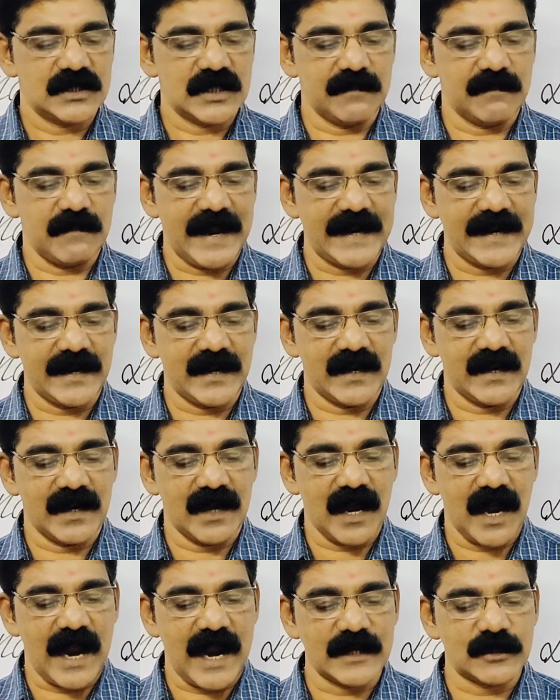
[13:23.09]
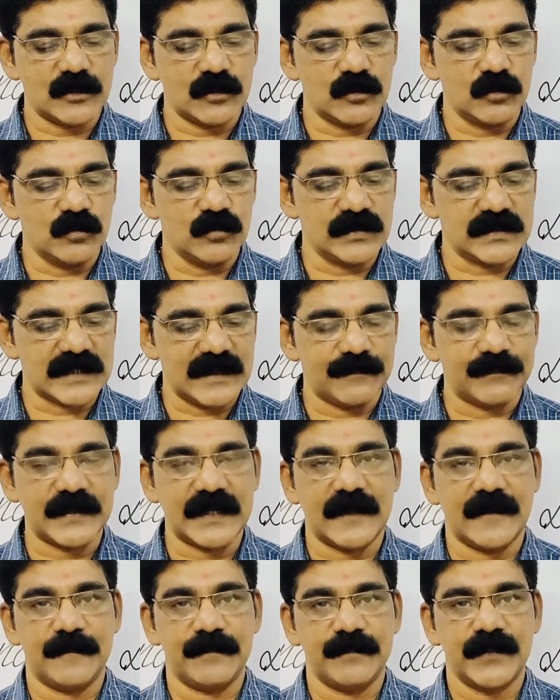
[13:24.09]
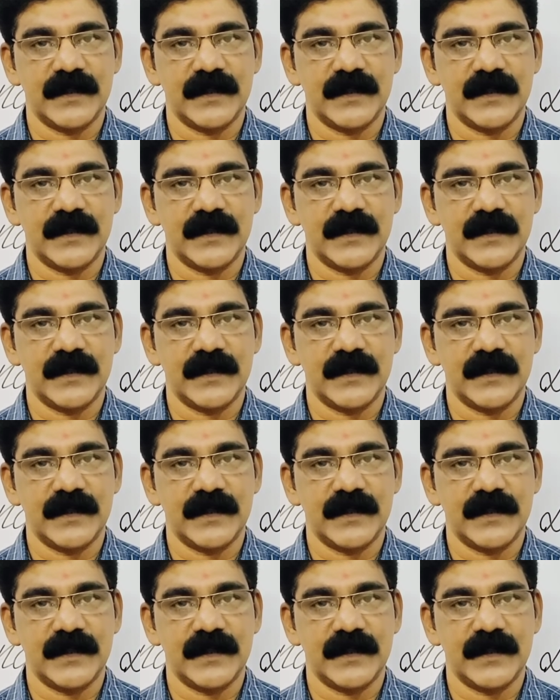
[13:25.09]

Maddie had to do something.